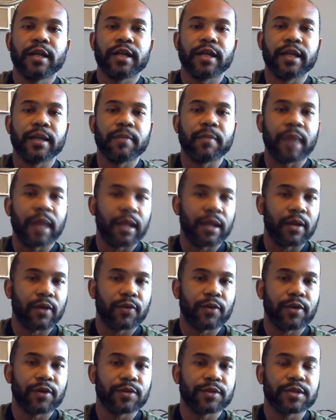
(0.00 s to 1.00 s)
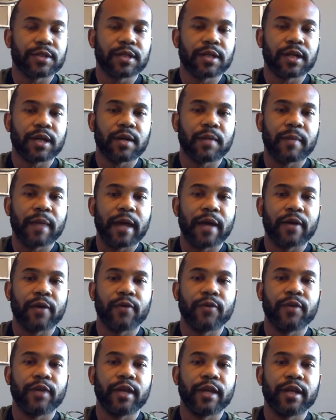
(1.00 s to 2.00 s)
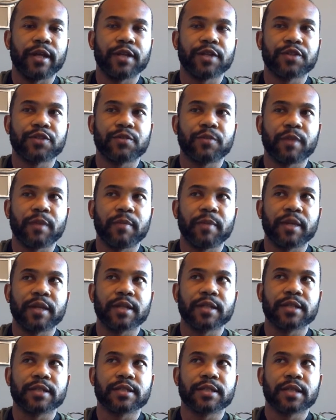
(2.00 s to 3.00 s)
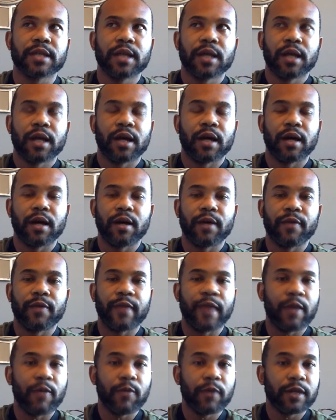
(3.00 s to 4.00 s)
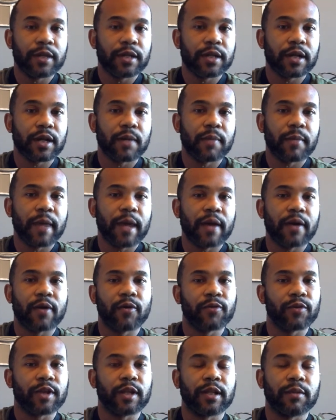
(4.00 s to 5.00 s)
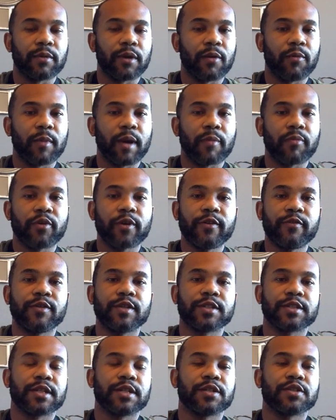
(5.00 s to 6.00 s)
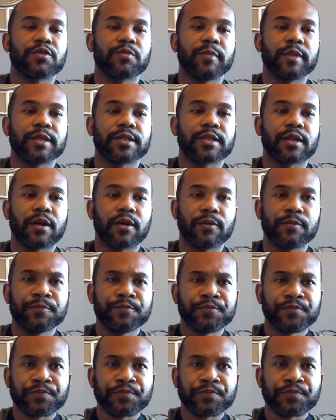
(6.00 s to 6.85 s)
get my low notes to come out on that instrument because they wouldn't come out on my previous instrument. So